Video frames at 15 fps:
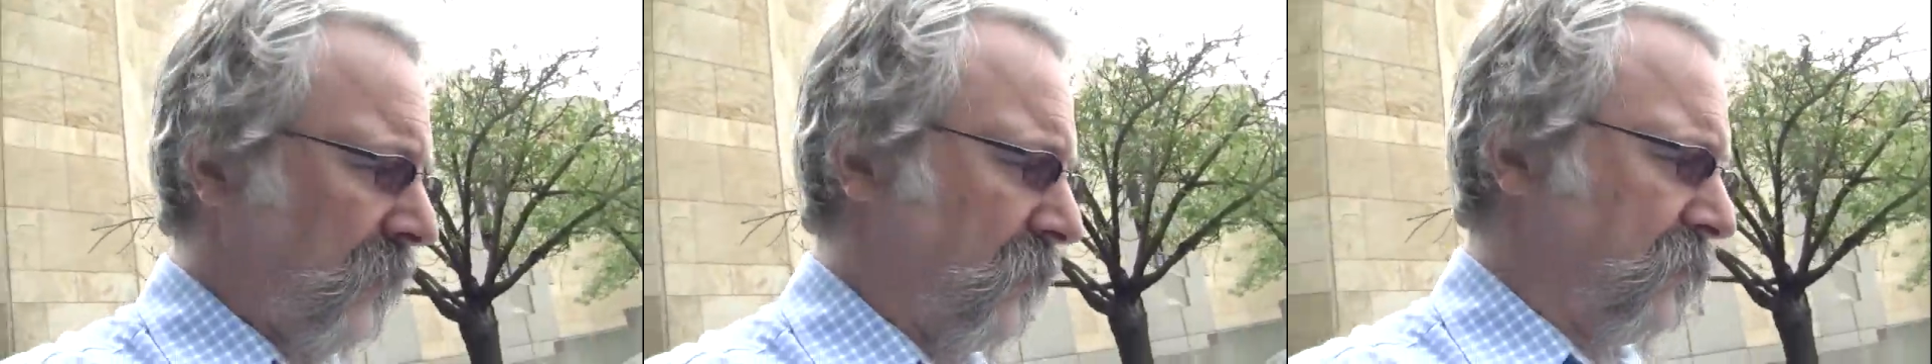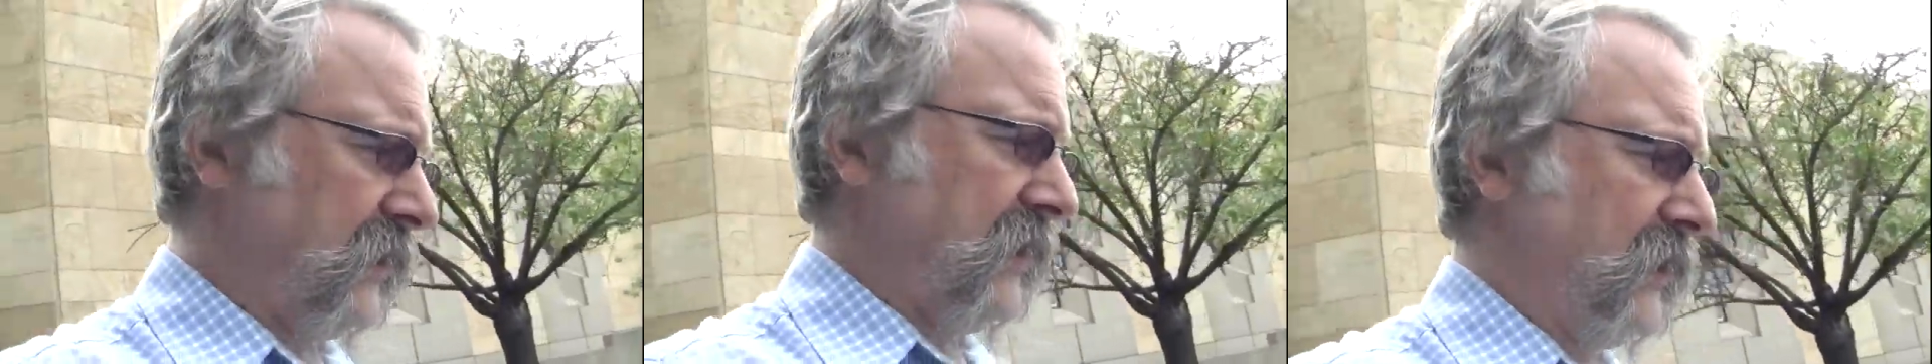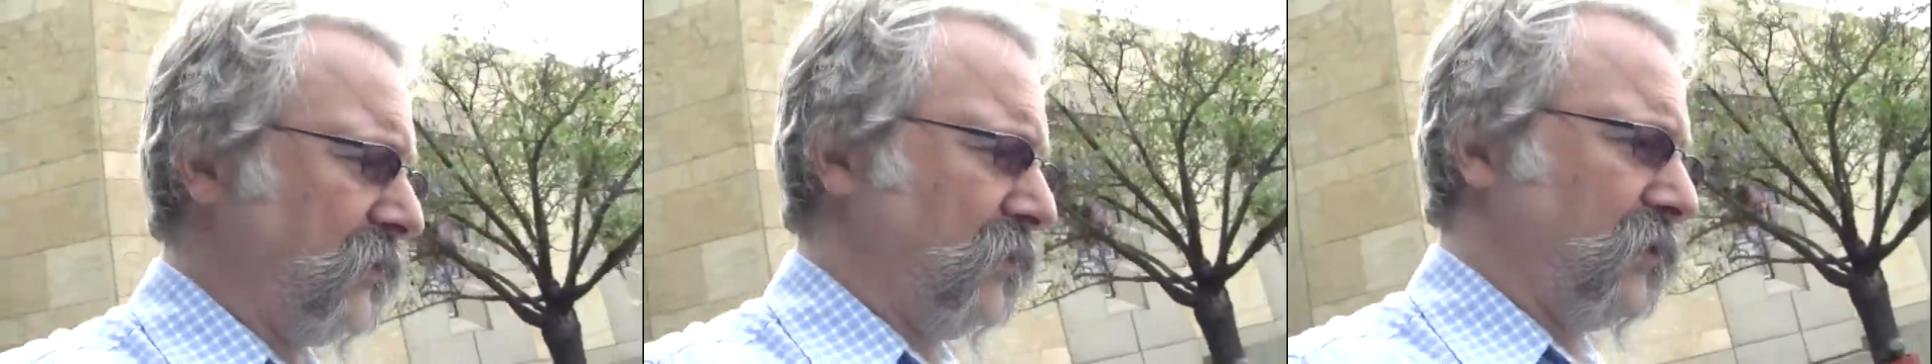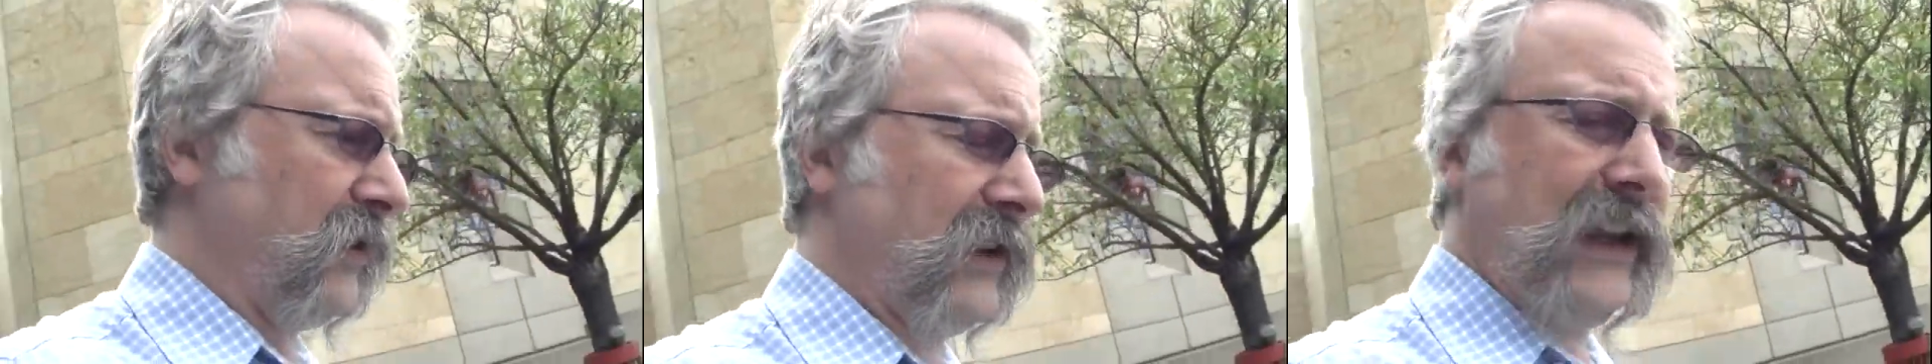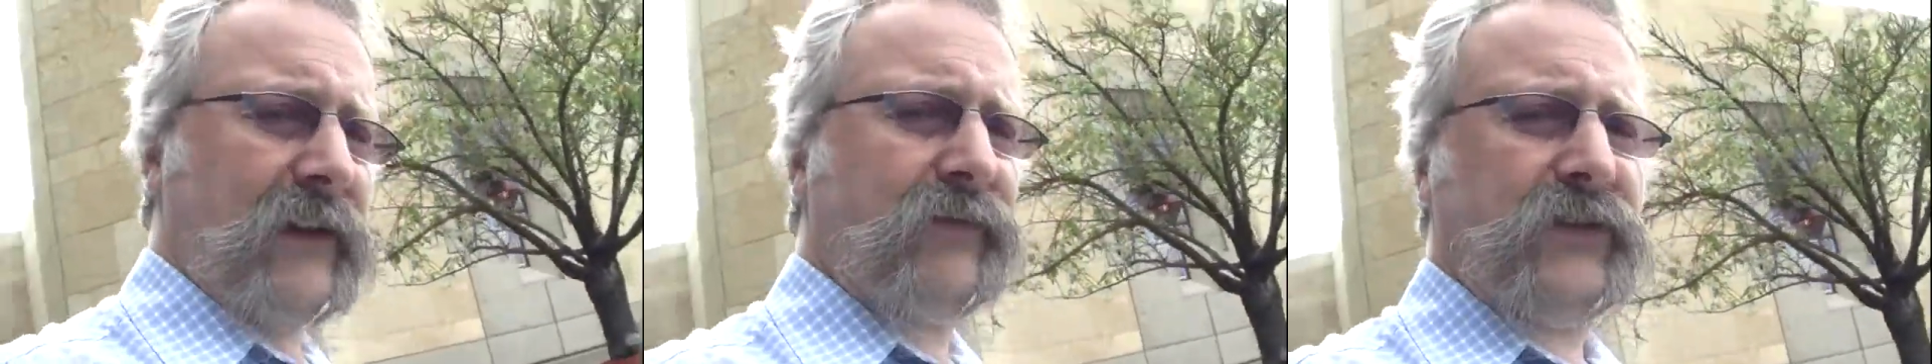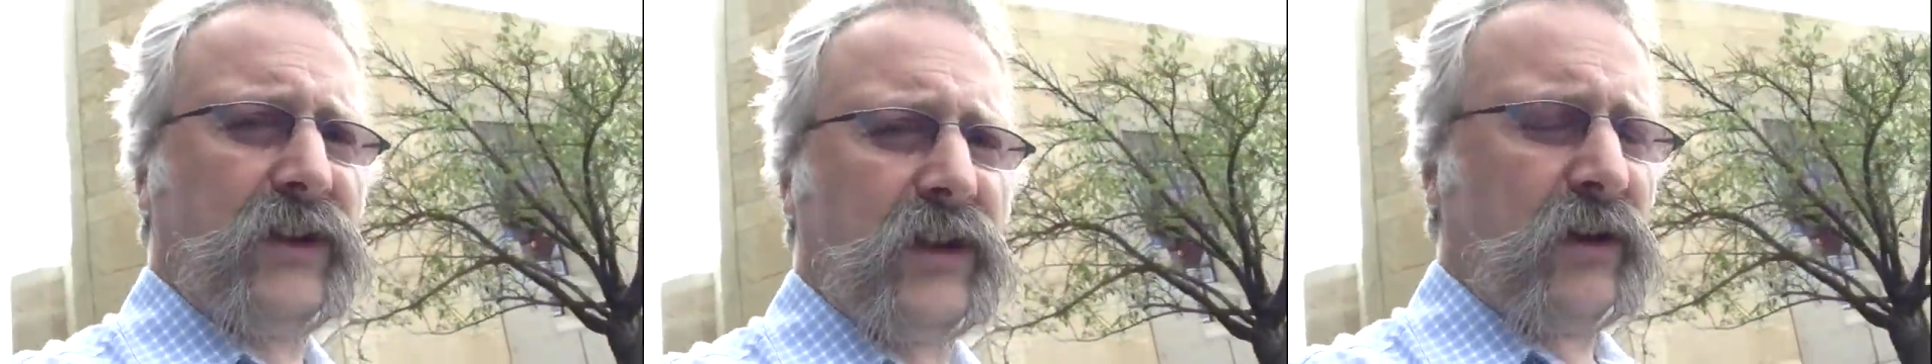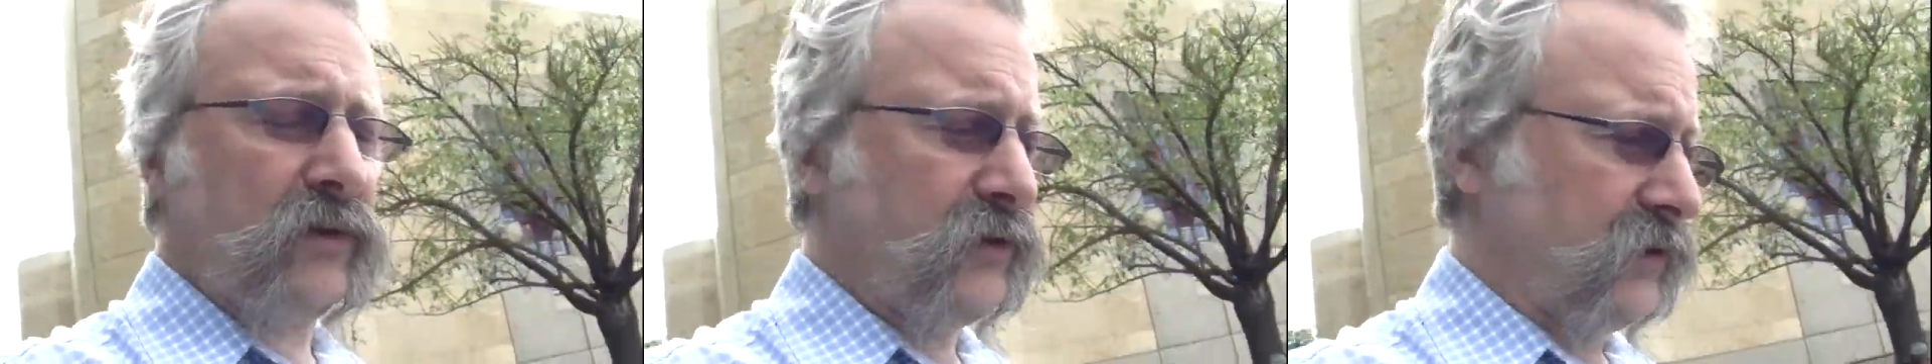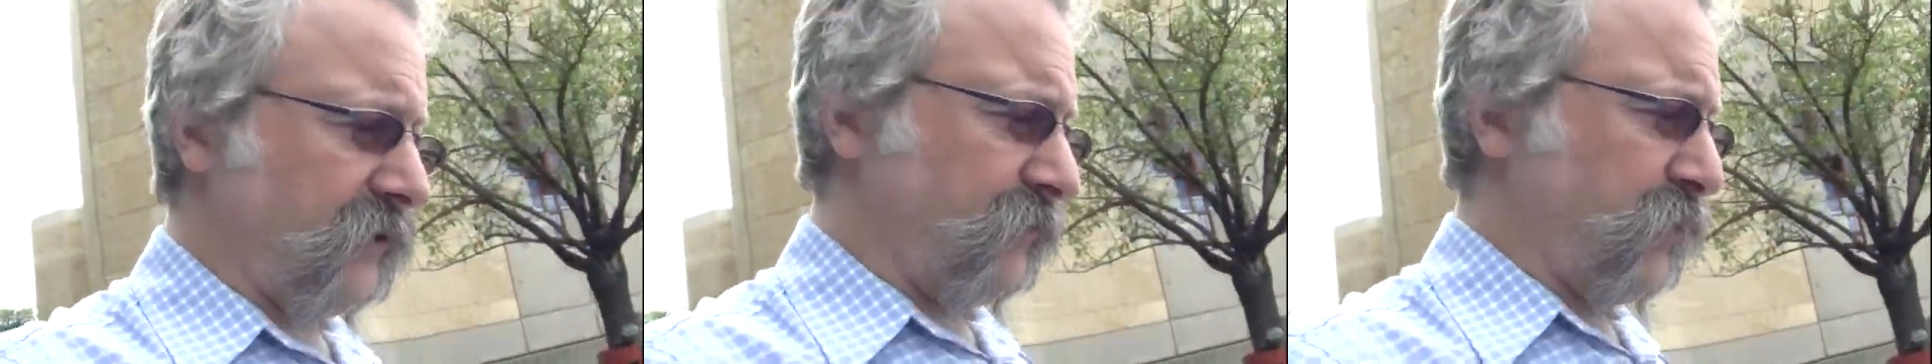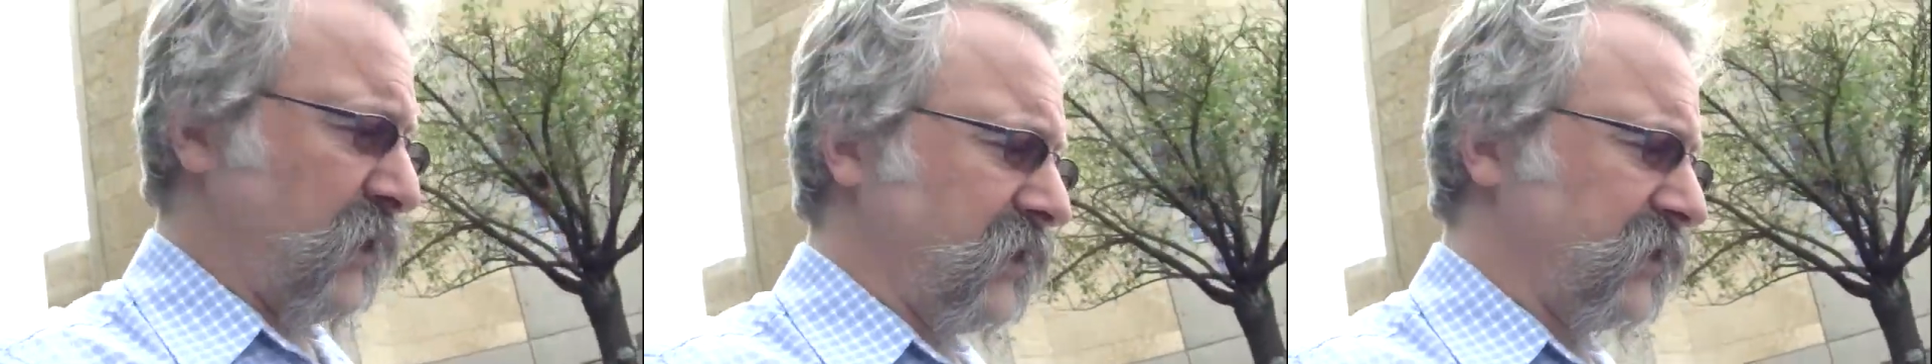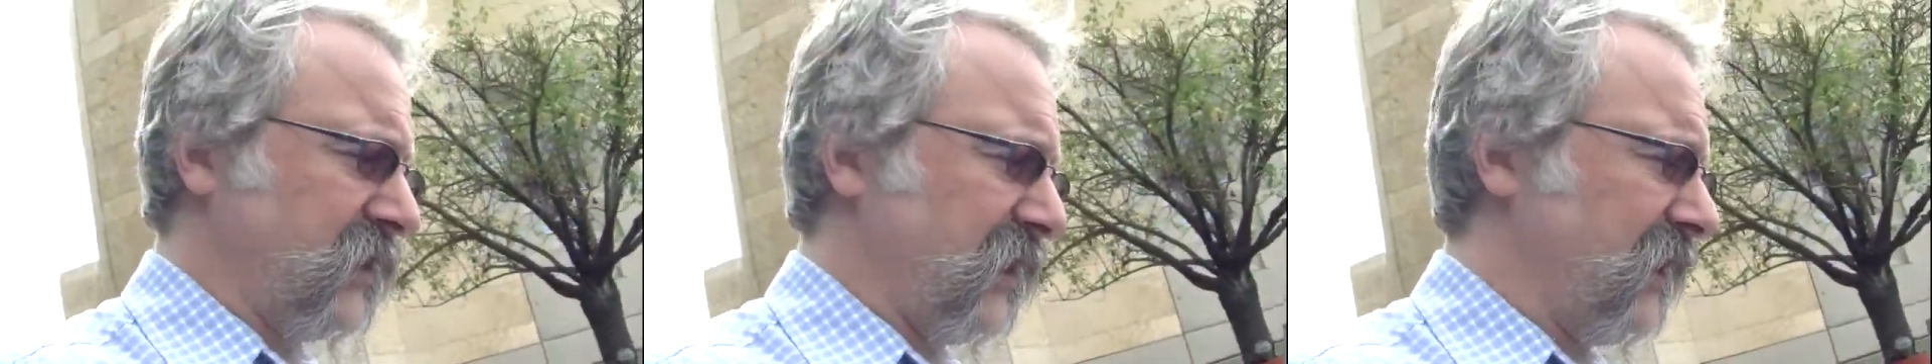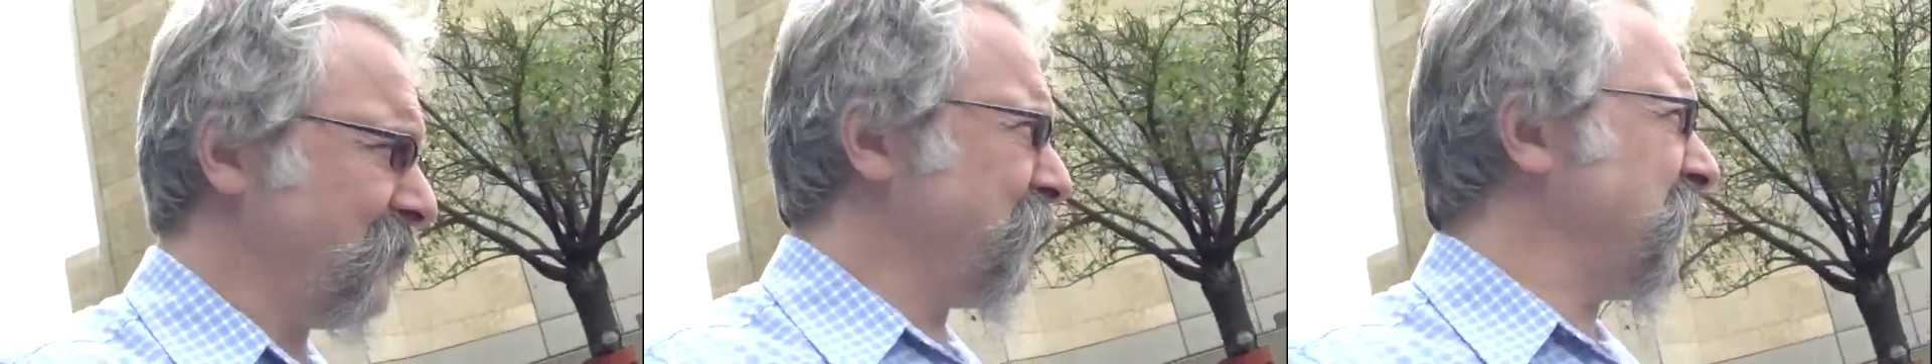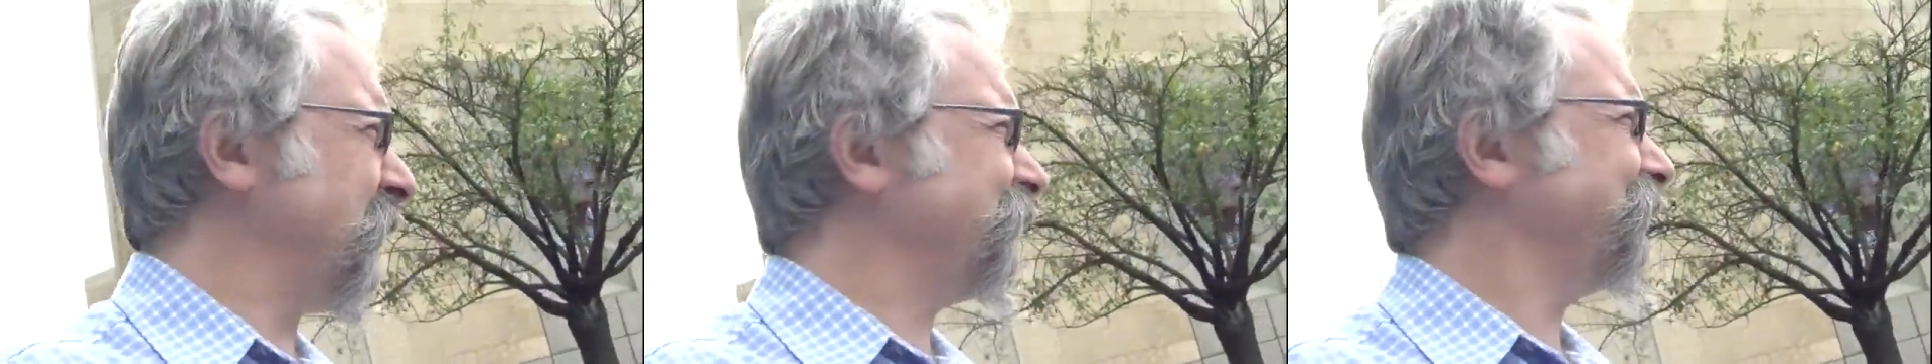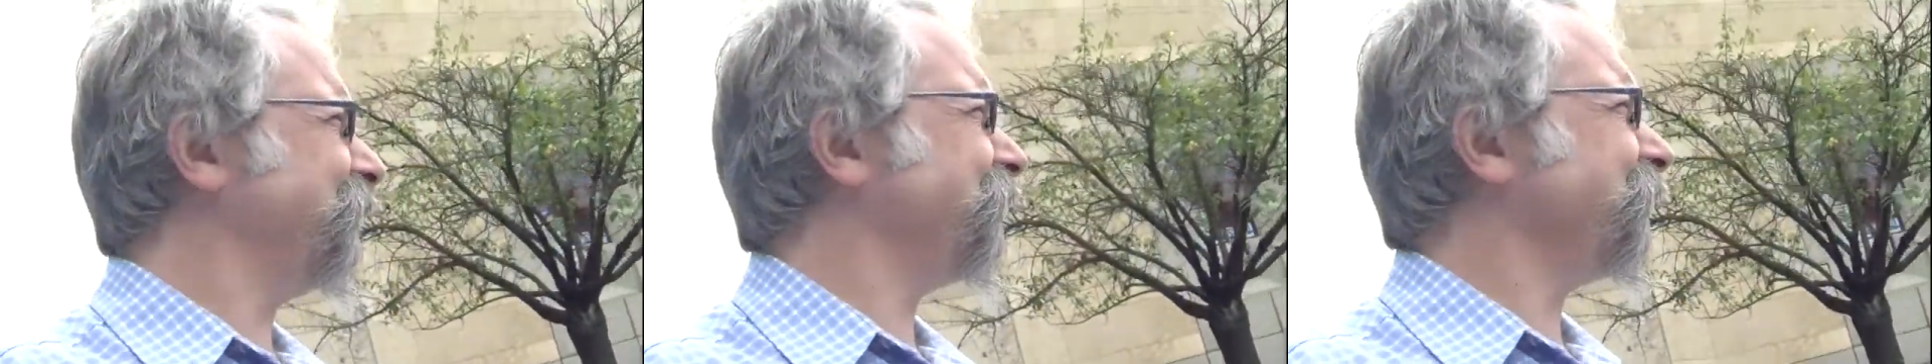out here on the left coast of British Columbia,